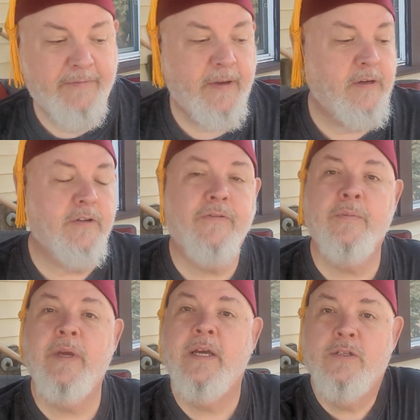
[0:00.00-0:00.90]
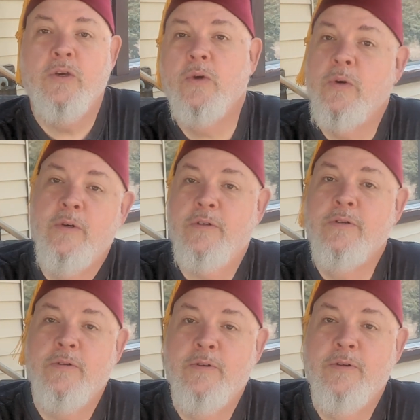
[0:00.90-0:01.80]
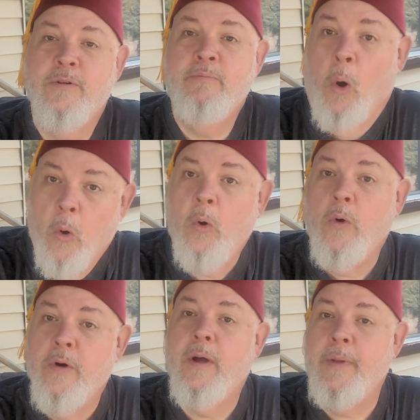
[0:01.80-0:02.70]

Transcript: difficult for me to pour